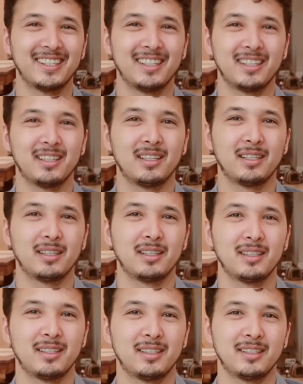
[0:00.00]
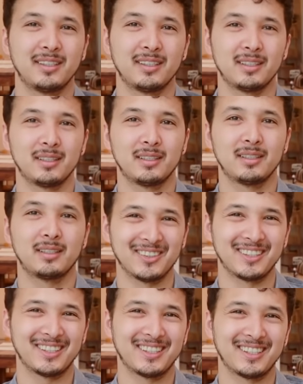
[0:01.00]

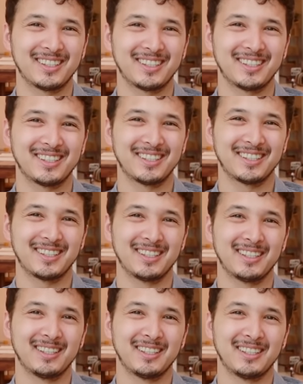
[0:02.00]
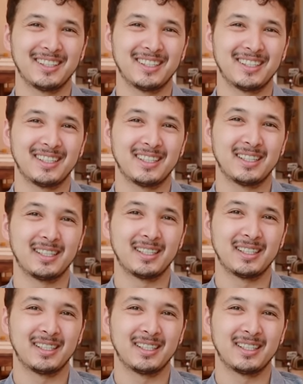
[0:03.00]
(not speaking)